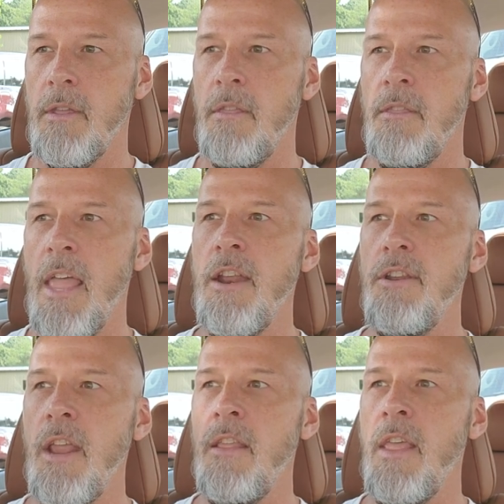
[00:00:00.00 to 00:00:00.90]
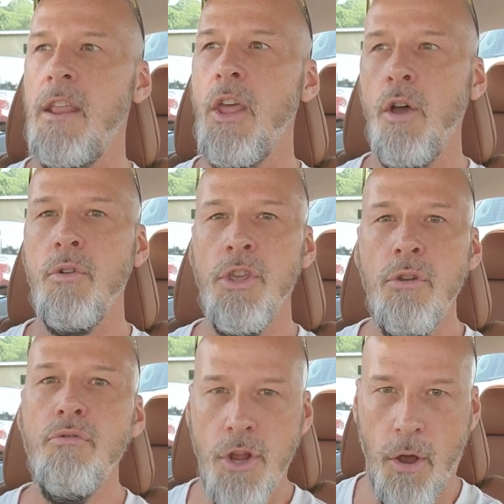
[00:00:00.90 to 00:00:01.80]
They know
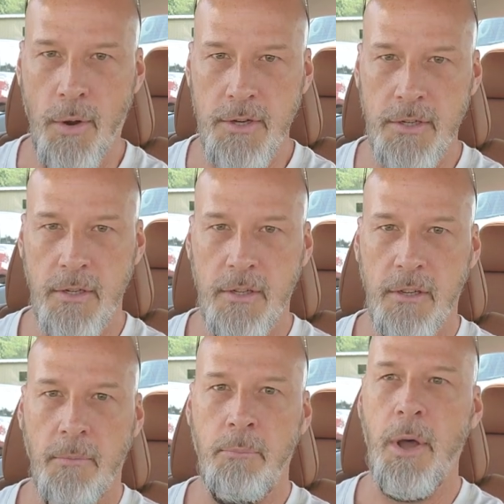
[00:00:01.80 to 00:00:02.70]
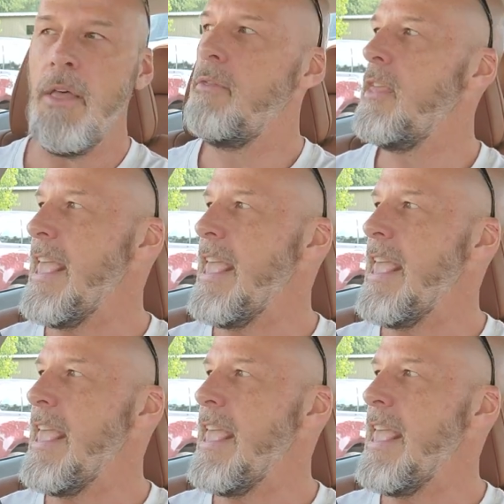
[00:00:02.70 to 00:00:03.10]
you know it, but the